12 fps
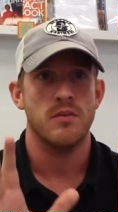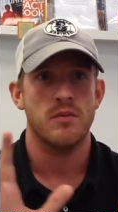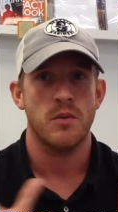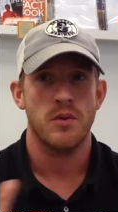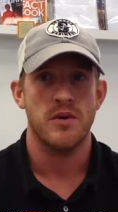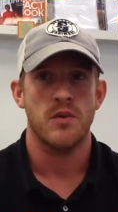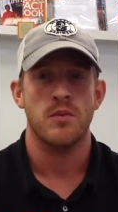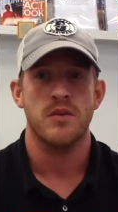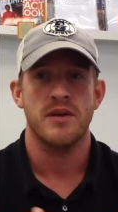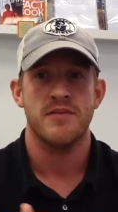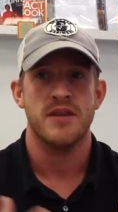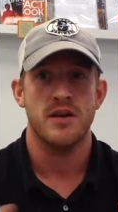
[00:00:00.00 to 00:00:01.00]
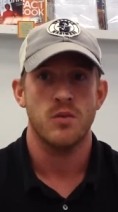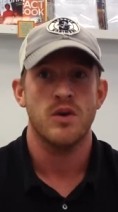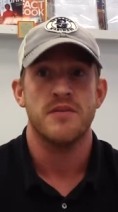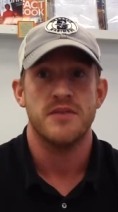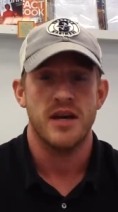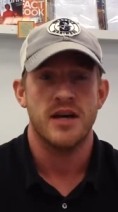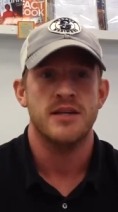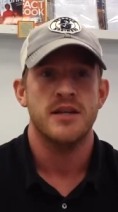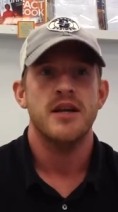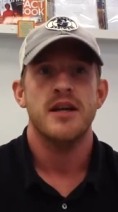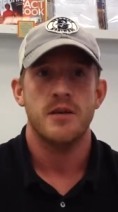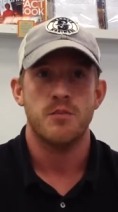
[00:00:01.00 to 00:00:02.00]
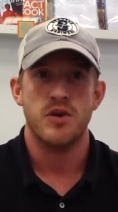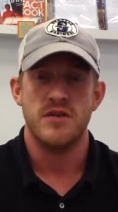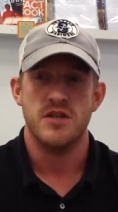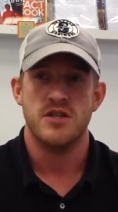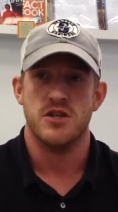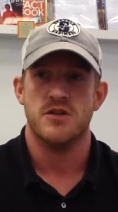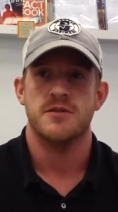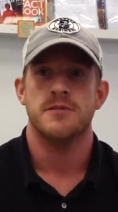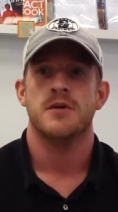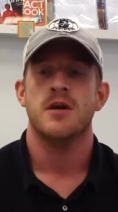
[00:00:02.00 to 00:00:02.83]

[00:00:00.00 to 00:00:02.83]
would have done in previous years.